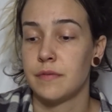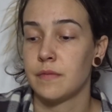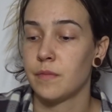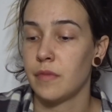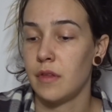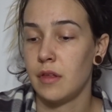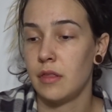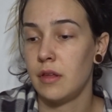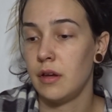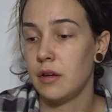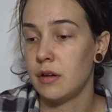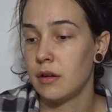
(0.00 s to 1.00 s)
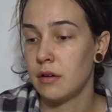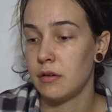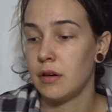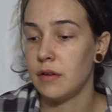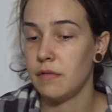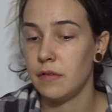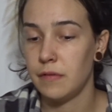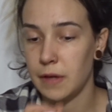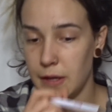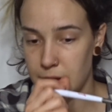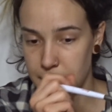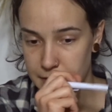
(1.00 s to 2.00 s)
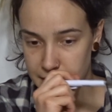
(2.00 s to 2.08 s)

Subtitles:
And then everything else.